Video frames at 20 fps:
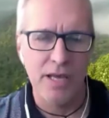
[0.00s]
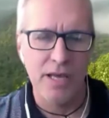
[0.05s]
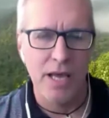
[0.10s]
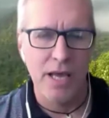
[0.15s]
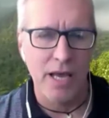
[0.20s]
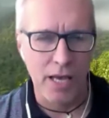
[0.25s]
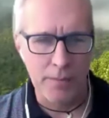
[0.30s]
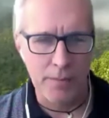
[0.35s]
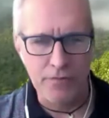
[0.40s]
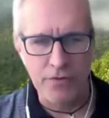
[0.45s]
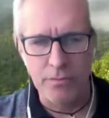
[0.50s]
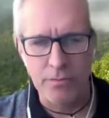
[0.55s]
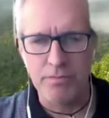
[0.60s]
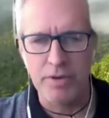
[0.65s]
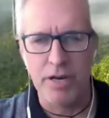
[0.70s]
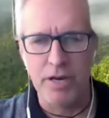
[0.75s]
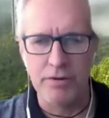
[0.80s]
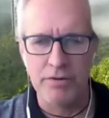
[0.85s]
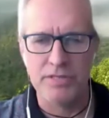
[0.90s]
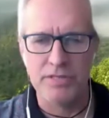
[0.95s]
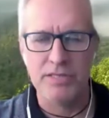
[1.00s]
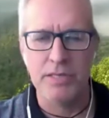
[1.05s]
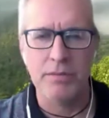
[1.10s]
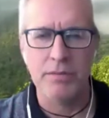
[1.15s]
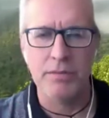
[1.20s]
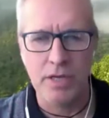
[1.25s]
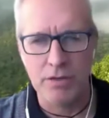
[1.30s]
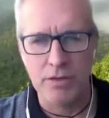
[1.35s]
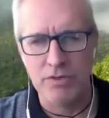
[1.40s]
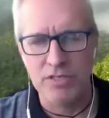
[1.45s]
I'm from Paris.
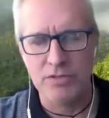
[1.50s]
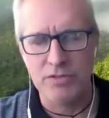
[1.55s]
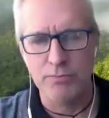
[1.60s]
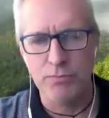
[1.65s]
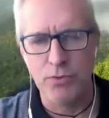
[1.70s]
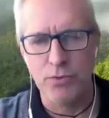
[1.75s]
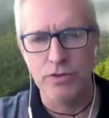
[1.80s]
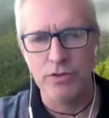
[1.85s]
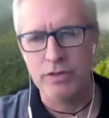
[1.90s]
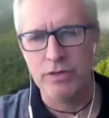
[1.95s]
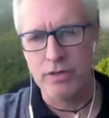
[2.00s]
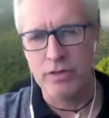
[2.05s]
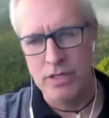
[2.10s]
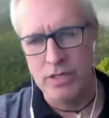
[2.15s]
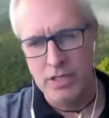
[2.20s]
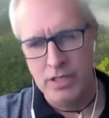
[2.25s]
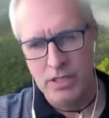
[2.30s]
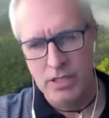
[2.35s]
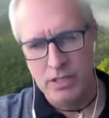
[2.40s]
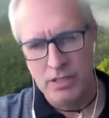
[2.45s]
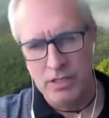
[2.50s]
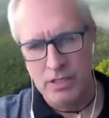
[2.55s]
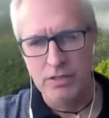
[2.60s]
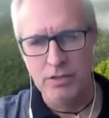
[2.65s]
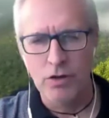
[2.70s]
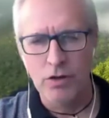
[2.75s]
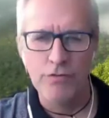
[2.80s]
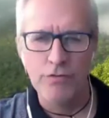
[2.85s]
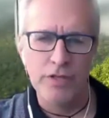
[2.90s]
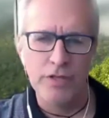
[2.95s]
I was born in
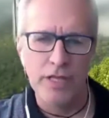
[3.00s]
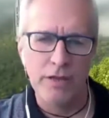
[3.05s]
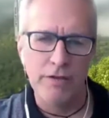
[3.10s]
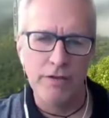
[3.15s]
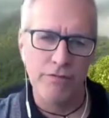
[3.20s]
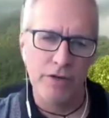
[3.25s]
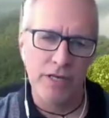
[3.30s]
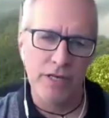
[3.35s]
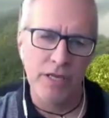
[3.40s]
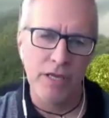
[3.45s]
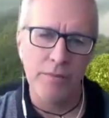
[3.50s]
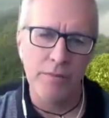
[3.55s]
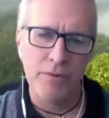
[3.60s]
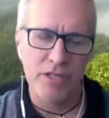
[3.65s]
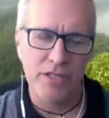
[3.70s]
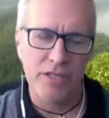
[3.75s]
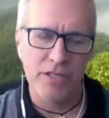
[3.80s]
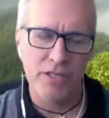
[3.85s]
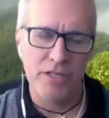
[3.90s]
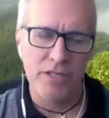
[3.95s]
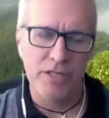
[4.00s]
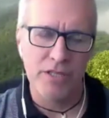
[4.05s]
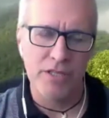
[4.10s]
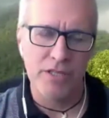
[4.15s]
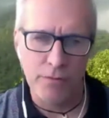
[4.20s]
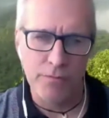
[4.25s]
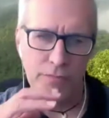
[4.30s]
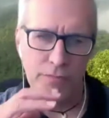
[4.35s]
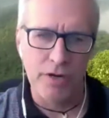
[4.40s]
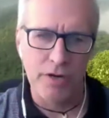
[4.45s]
Northern Africa, but I'm
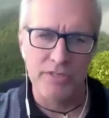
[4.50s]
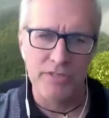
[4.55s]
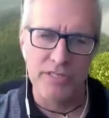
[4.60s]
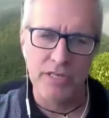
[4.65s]
from Paris.